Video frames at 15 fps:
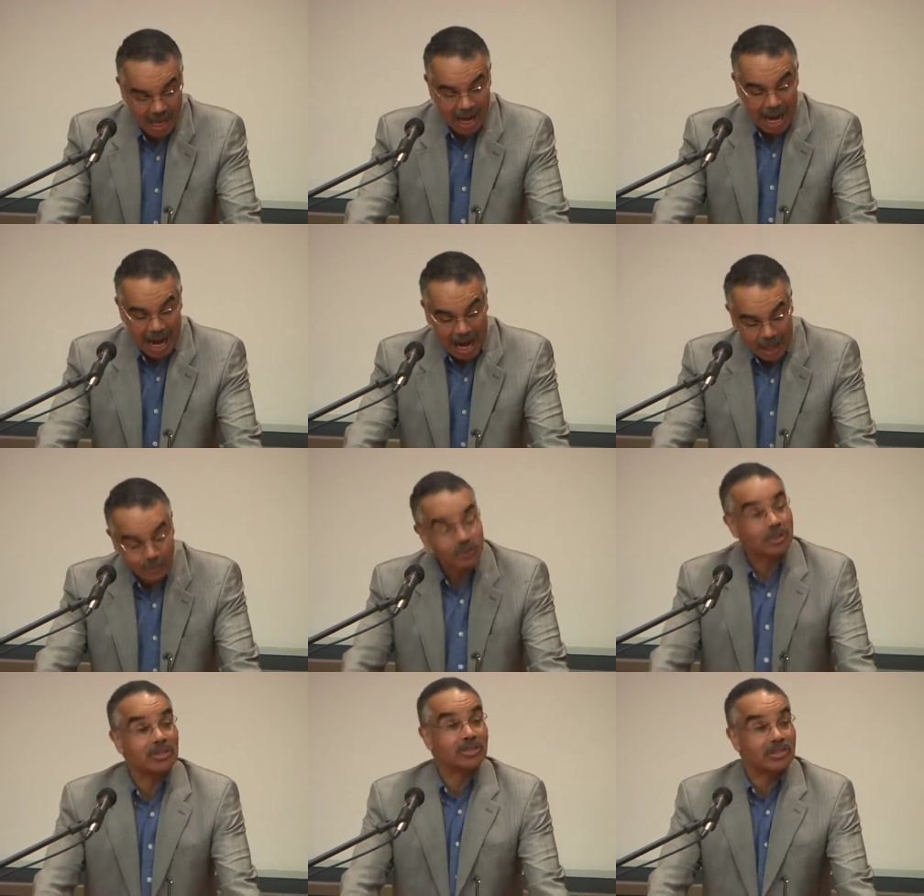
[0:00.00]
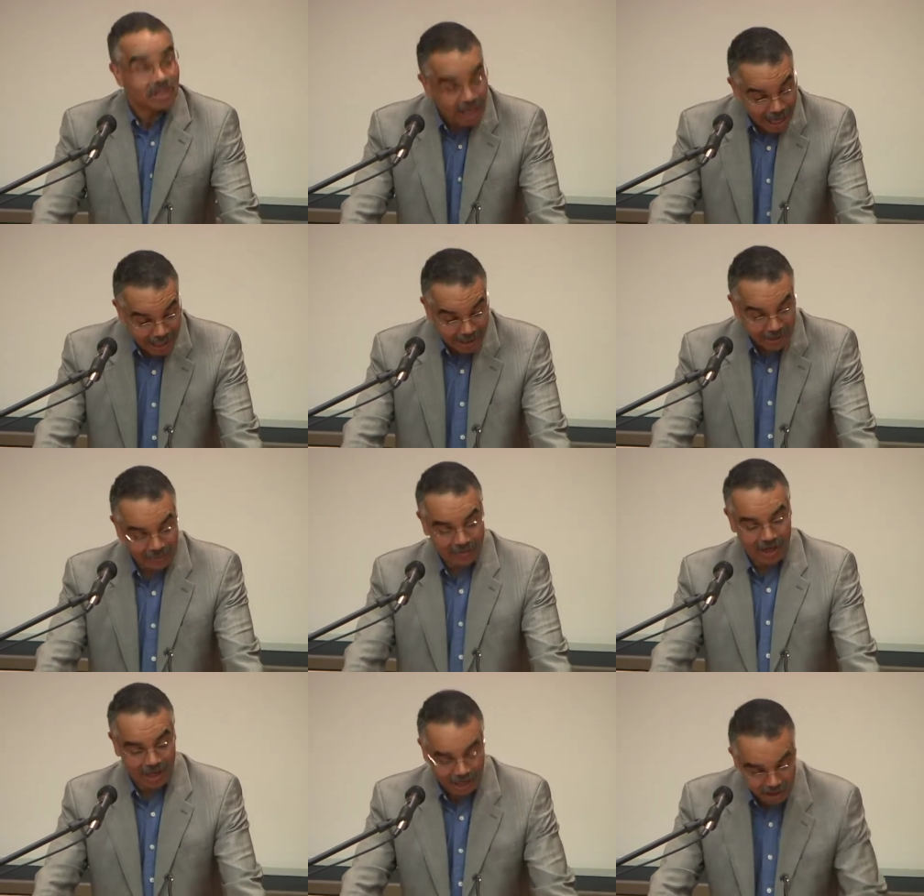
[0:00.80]
I was a child of
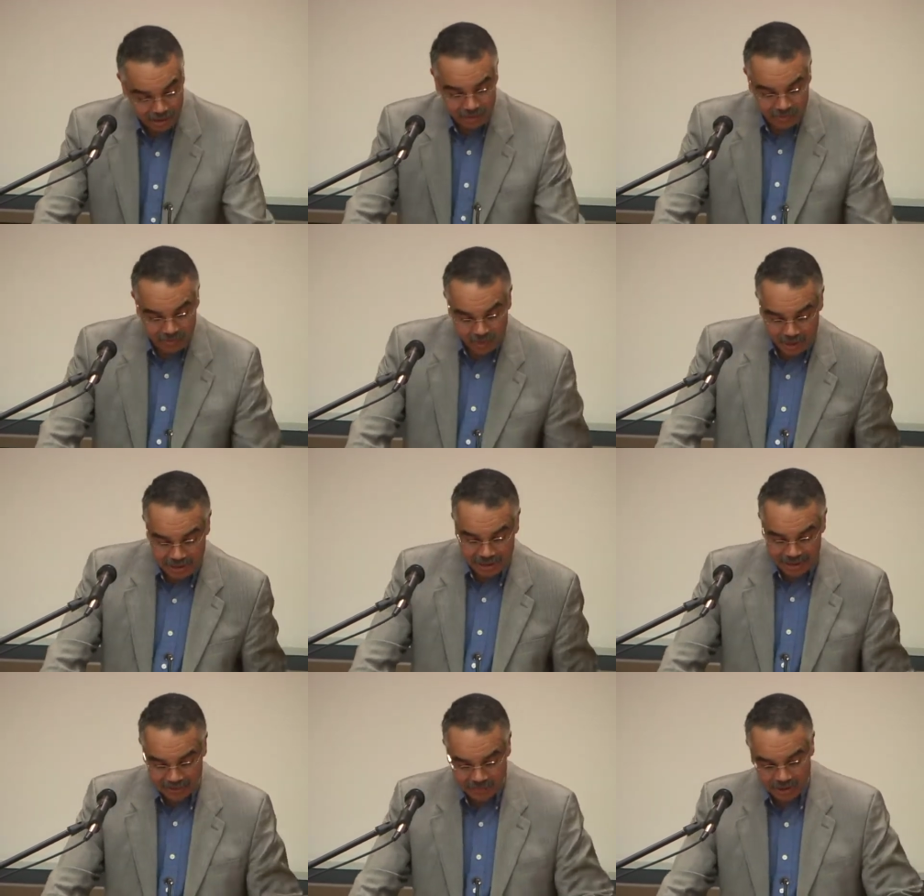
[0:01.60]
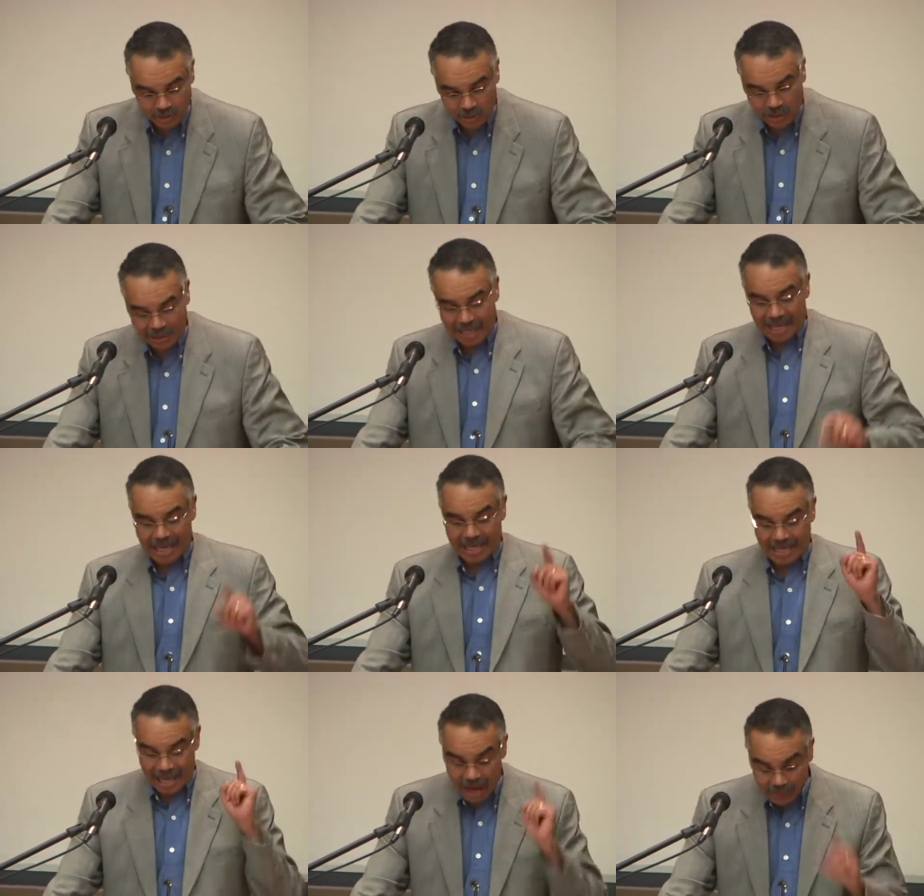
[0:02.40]
147th Street,
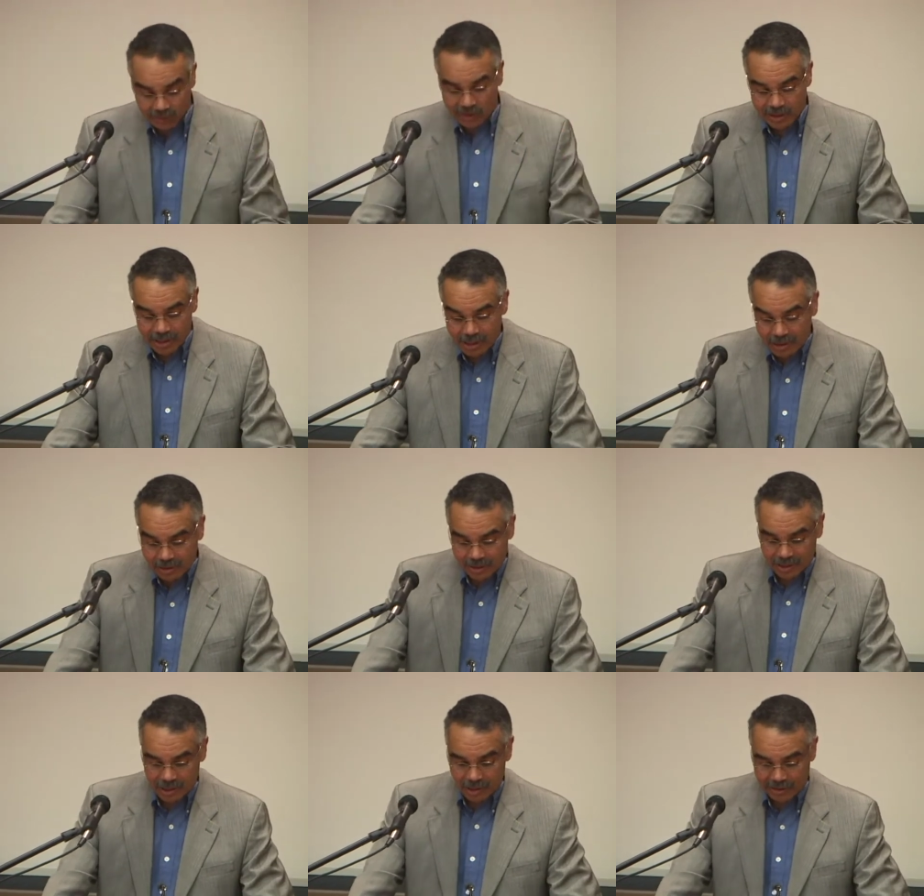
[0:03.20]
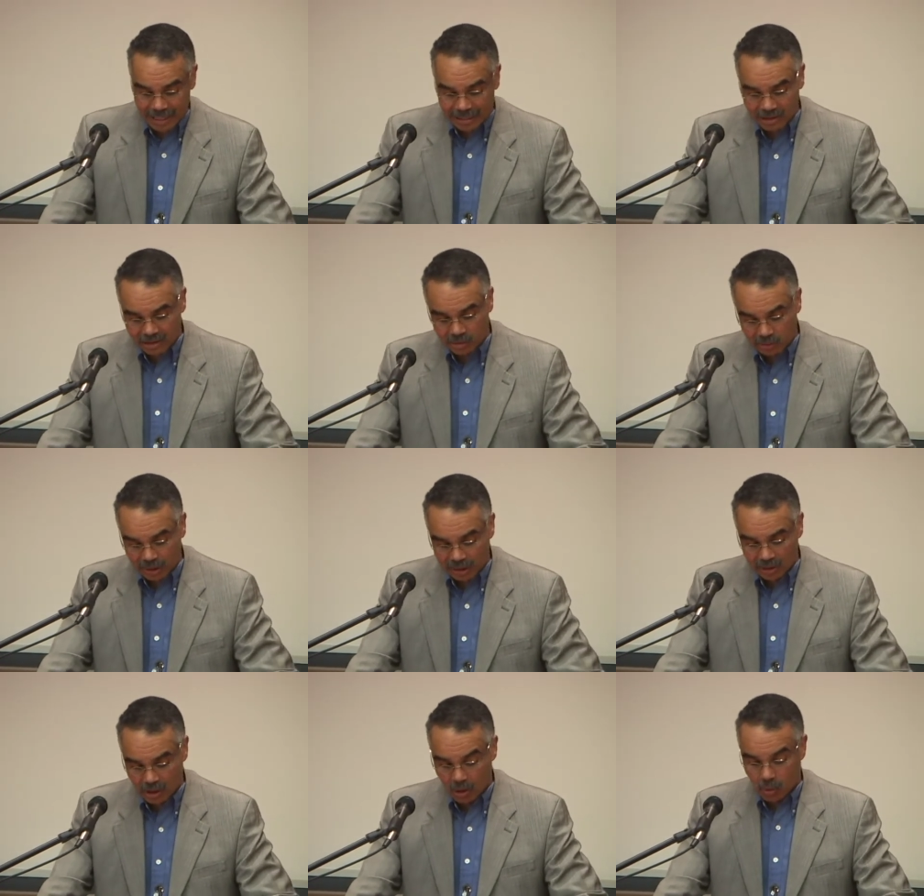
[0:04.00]
and every adult on that
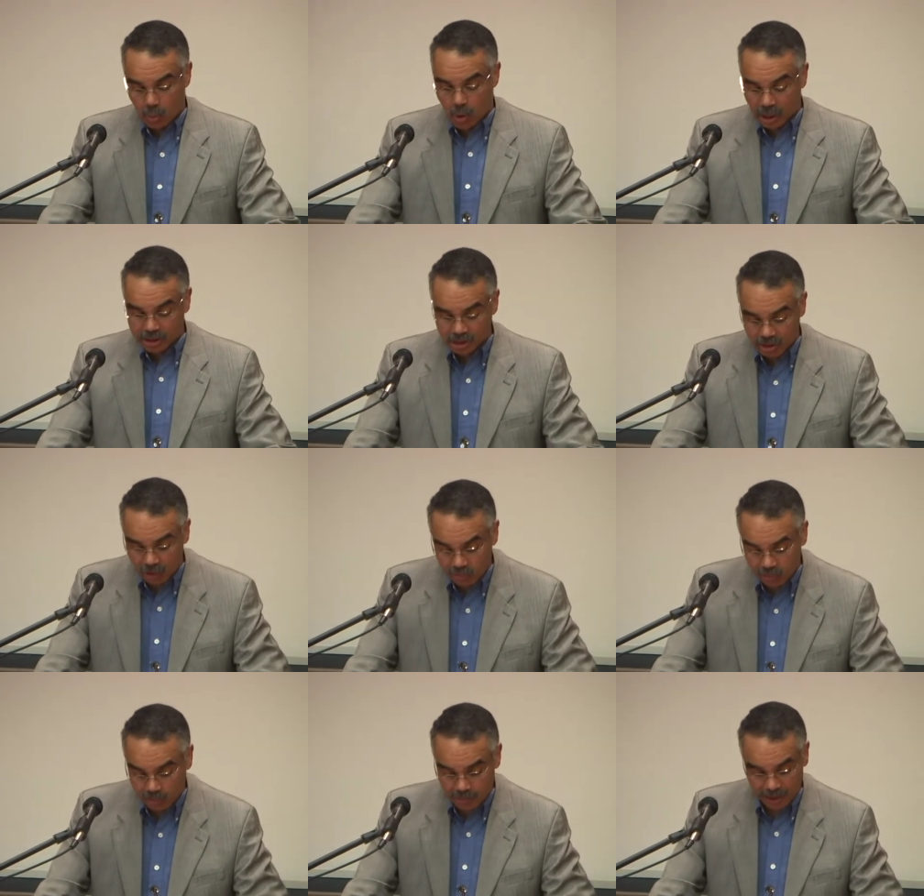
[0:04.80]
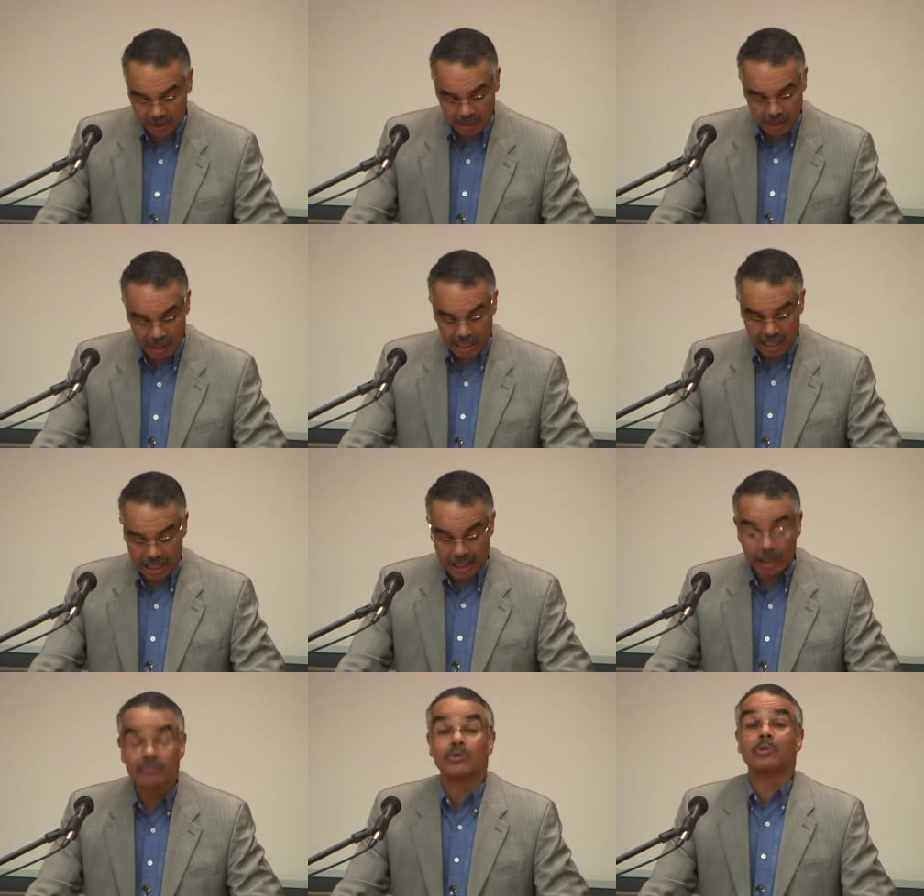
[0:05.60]
street watched over me, and
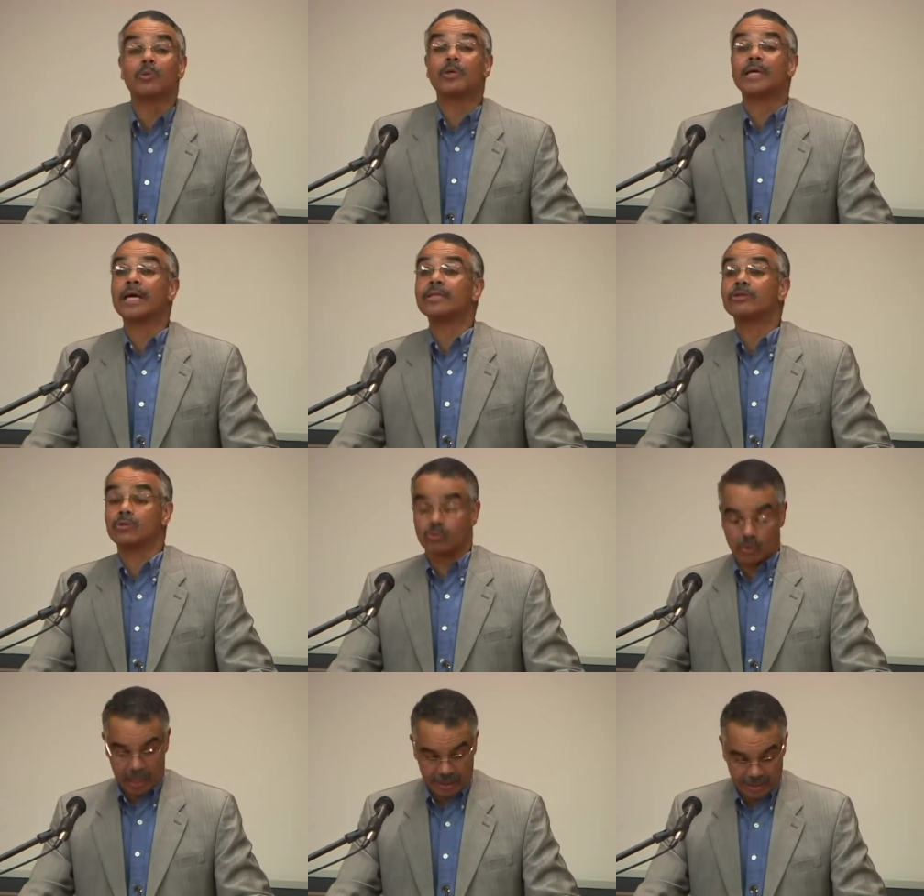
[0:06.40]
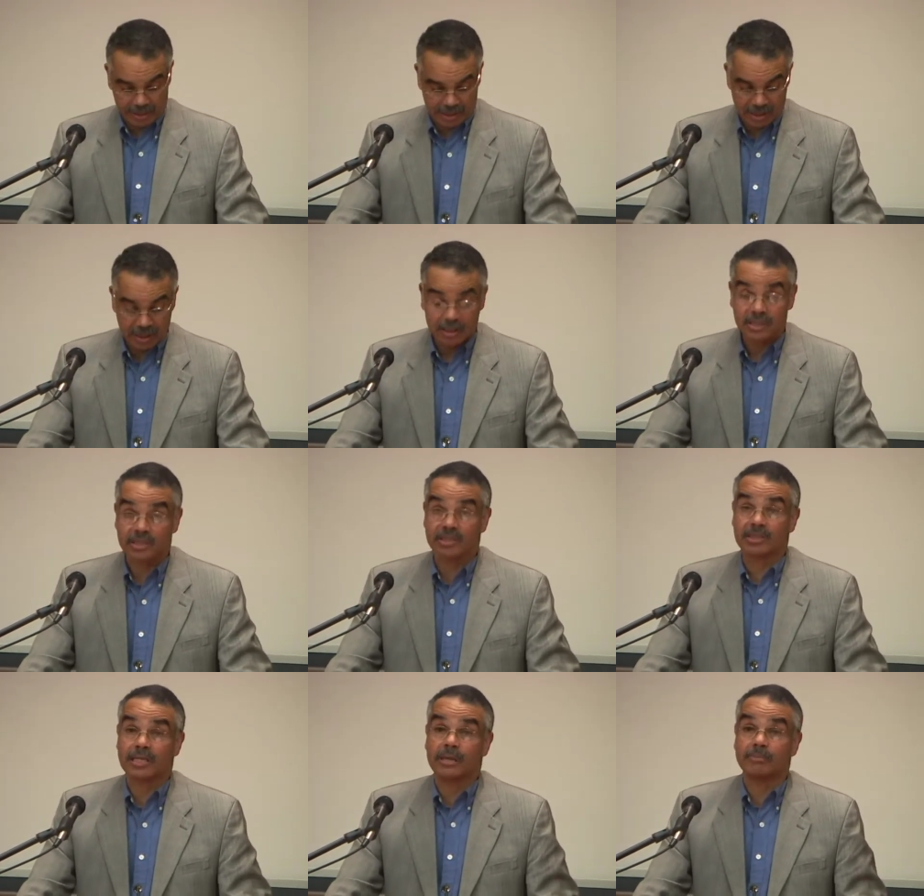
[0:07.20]
everyone had the right to
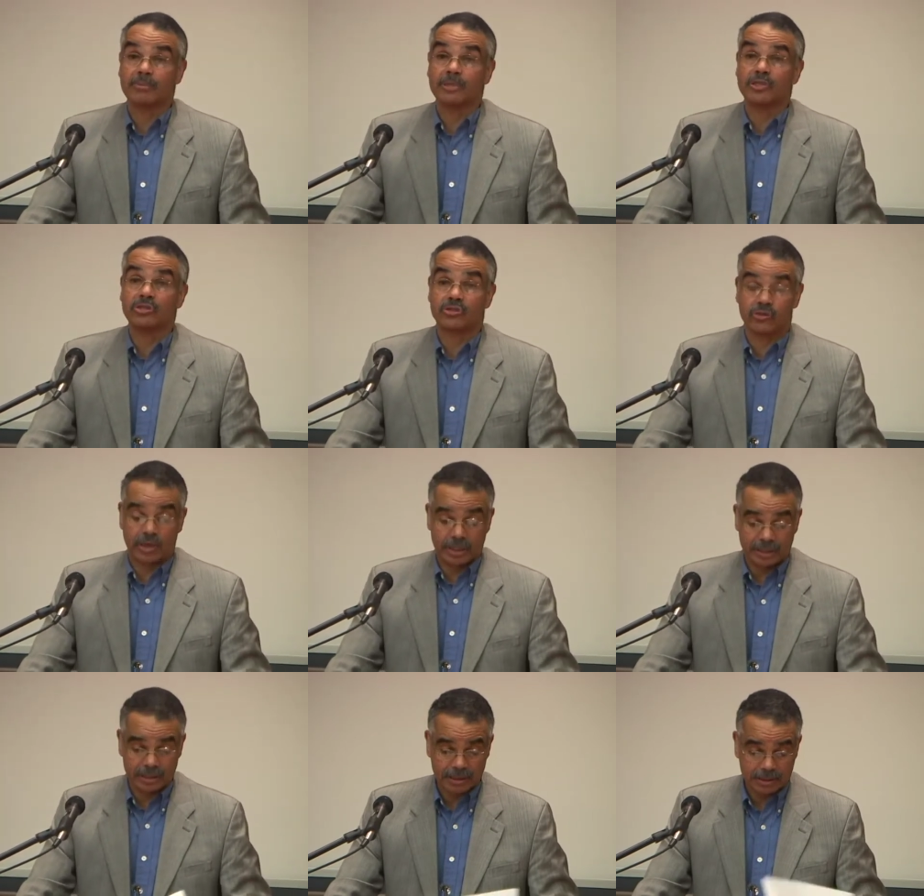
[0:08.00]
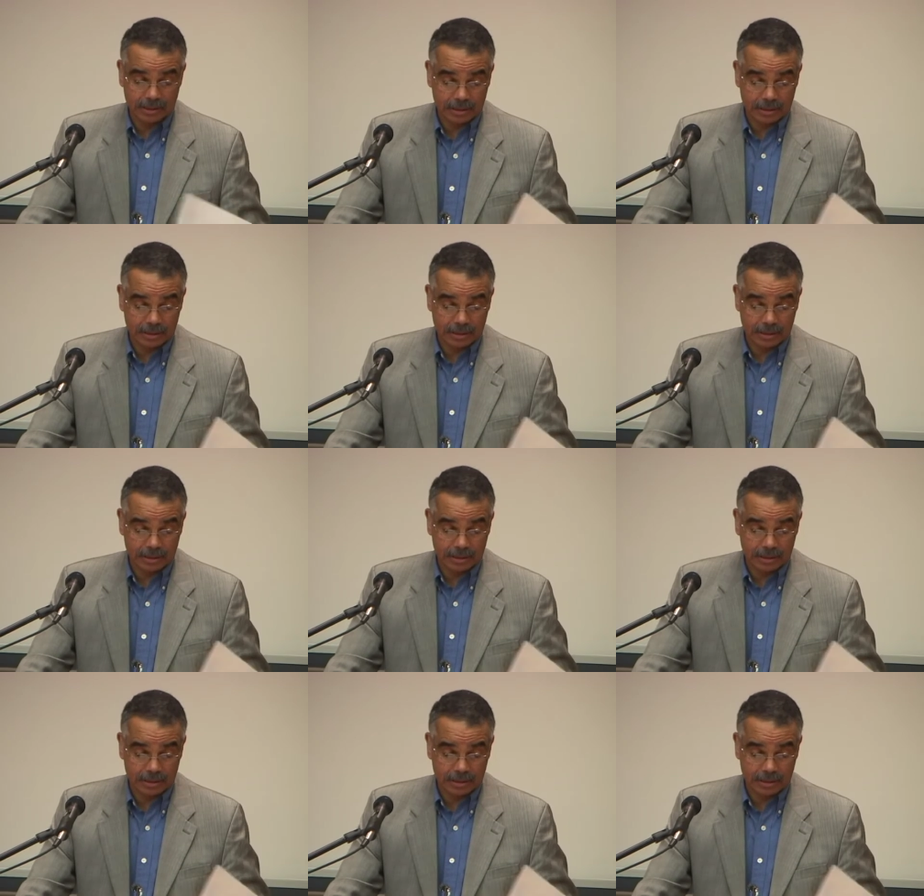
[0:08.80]
set me straight.